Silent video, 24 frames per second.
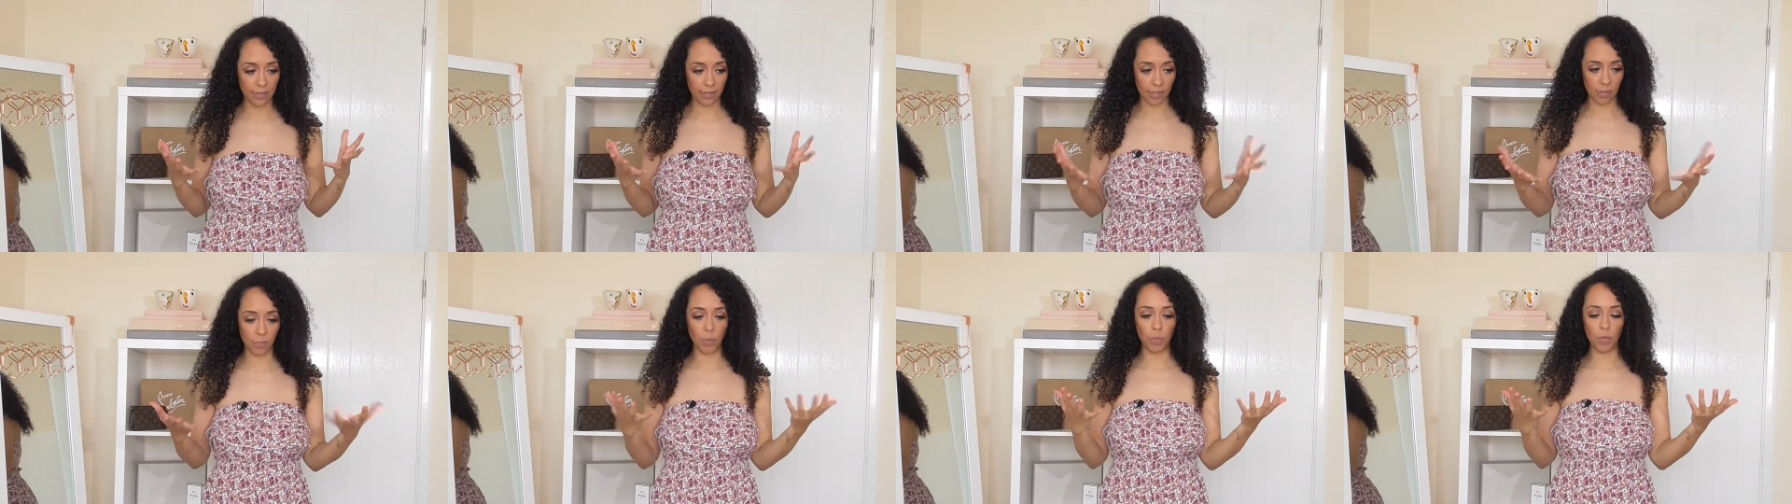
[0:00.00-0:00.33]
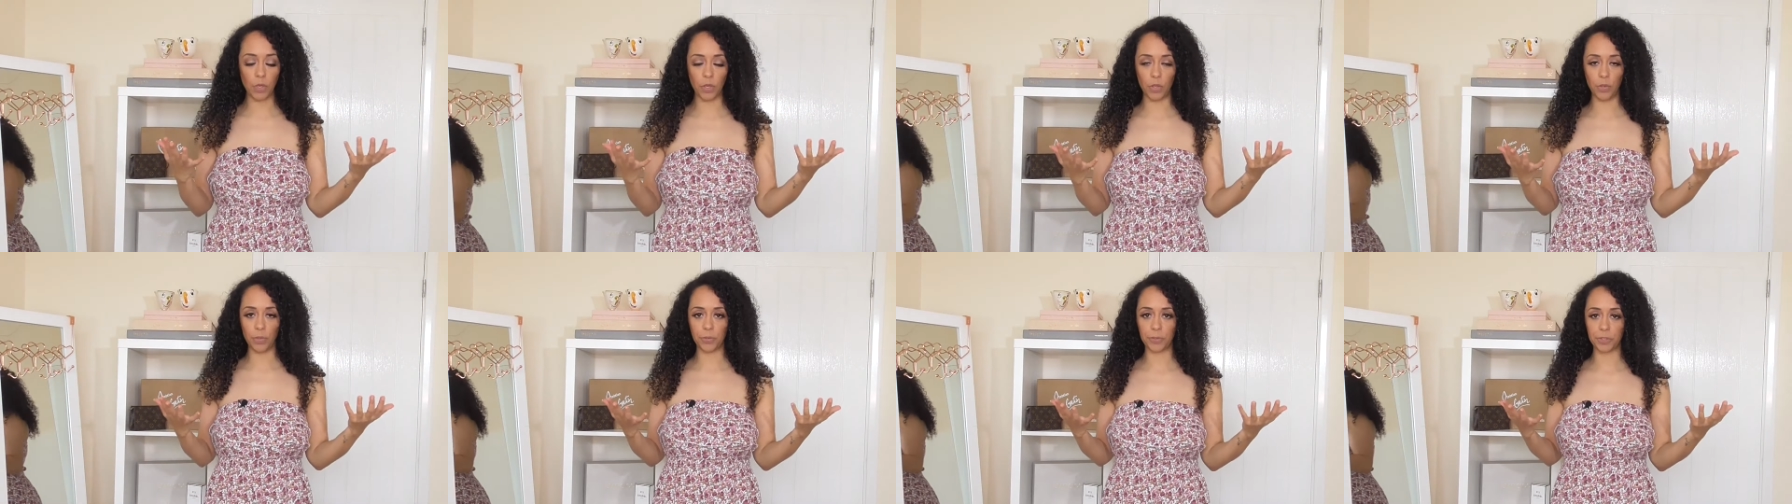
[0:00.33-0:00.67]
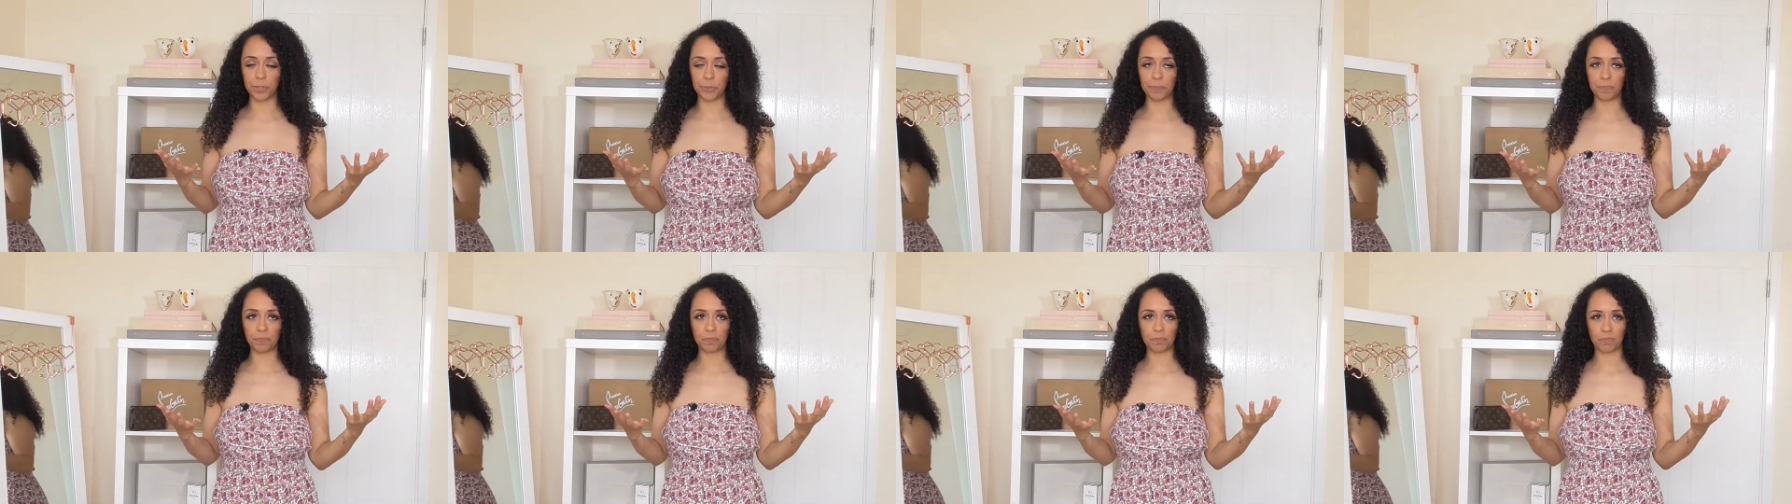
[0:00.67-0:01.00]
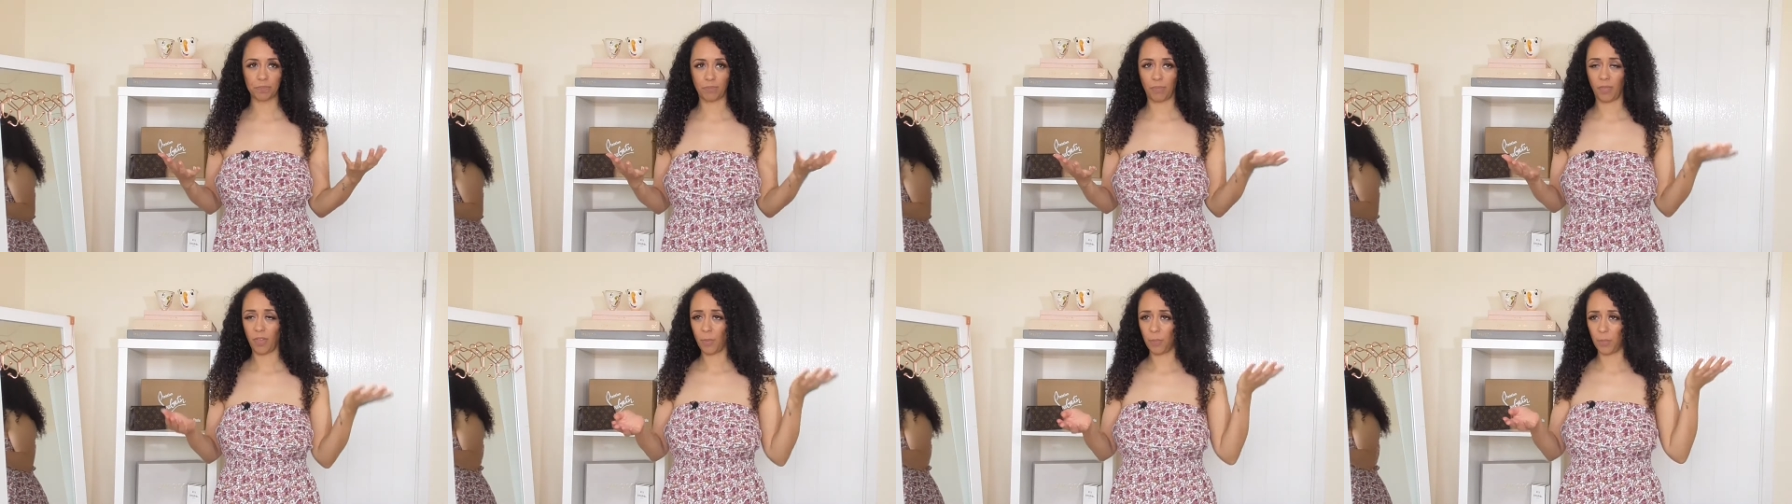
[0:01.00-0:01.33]
summer mood,
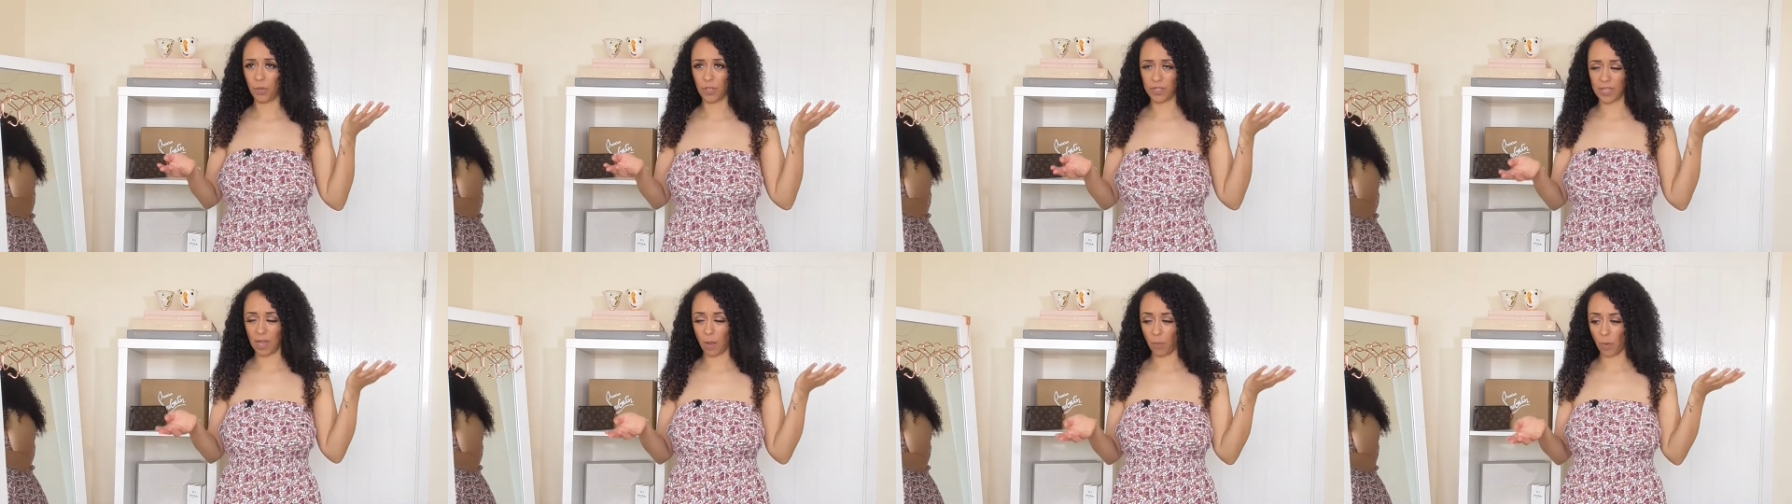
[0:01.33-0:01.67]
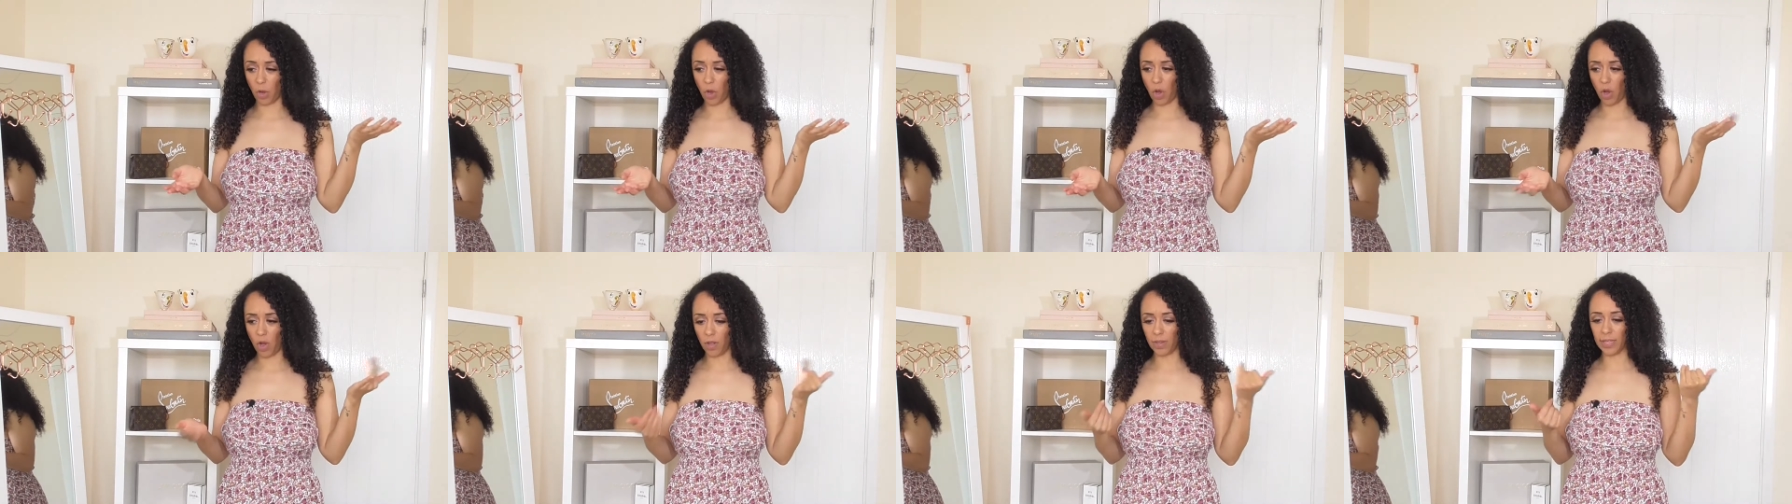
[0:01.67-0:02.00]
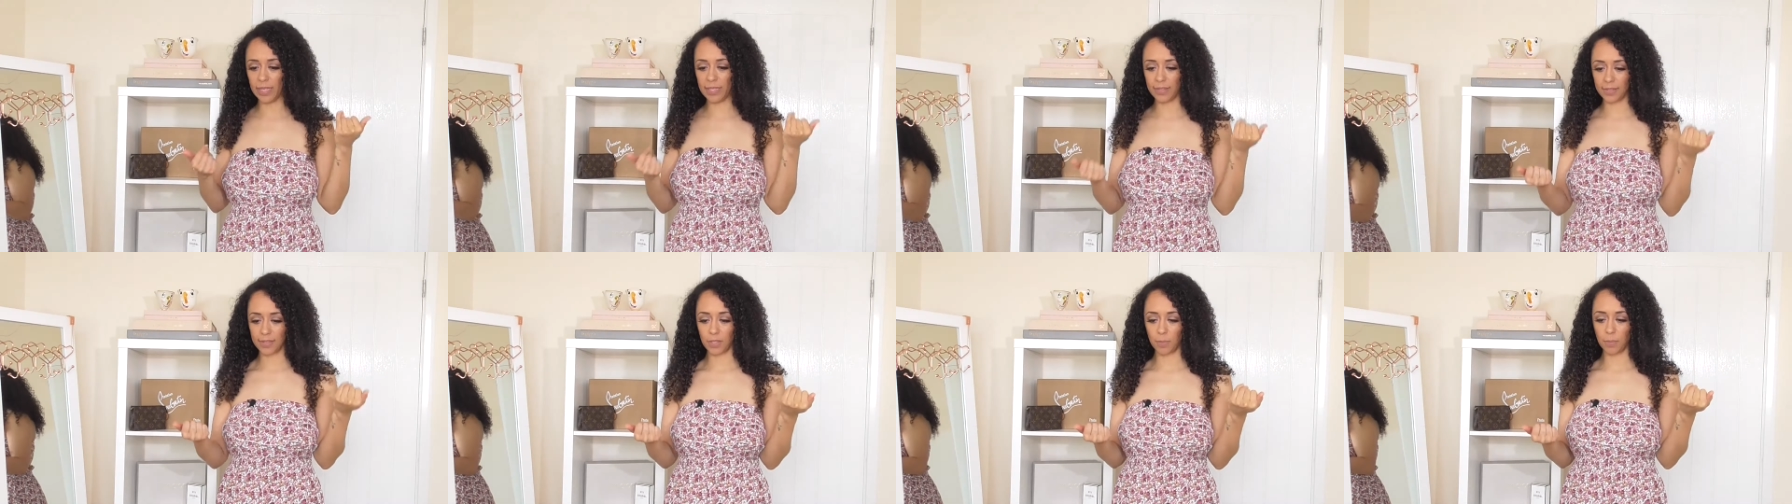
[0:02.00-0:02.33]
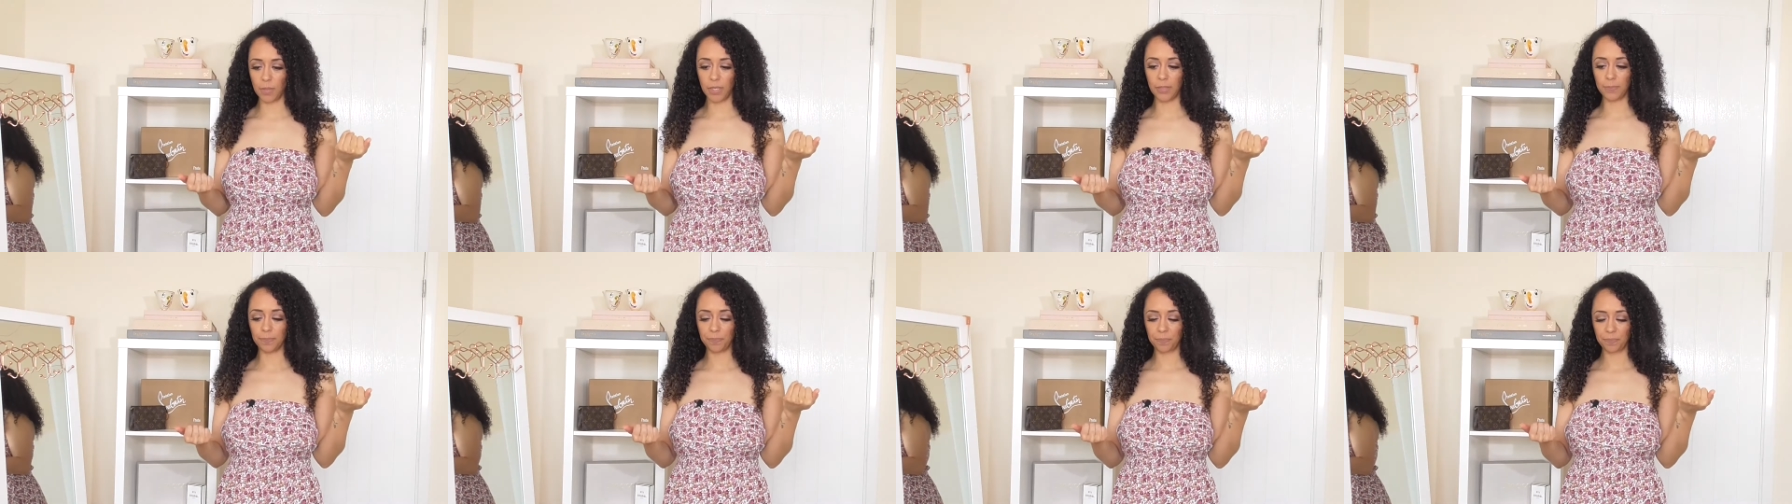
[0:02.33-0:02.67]
because aren't we all, it's
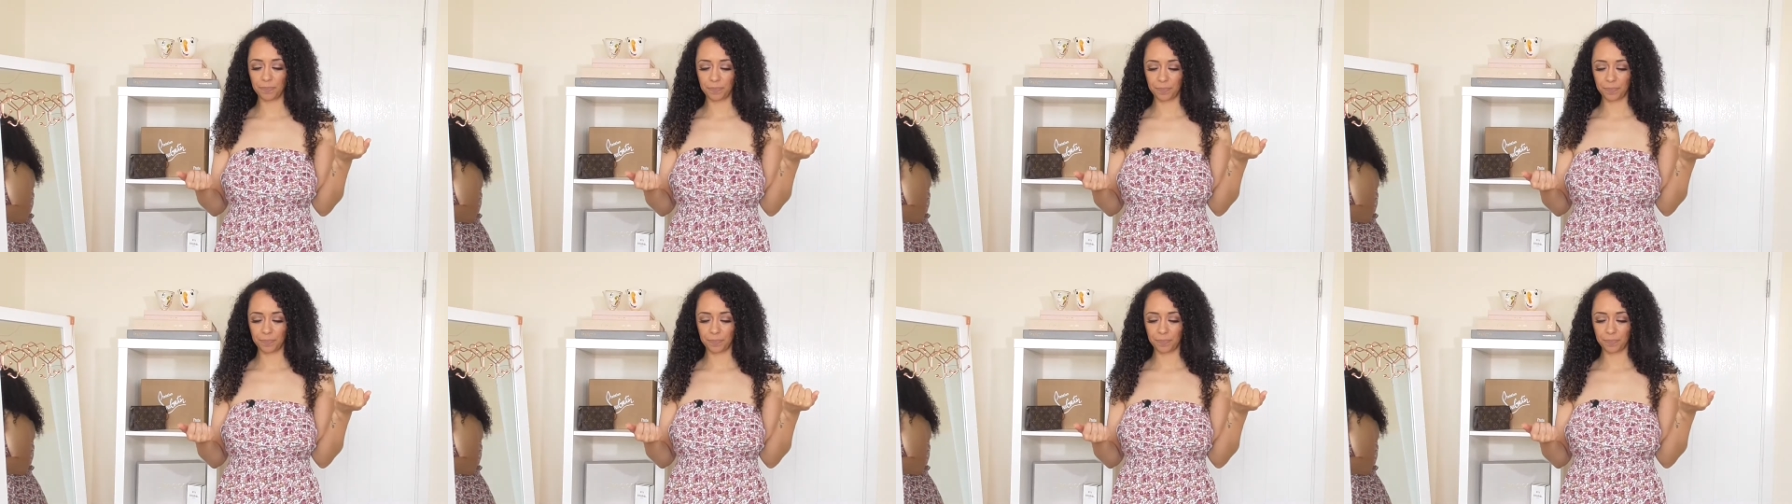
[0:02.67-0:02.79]
summer.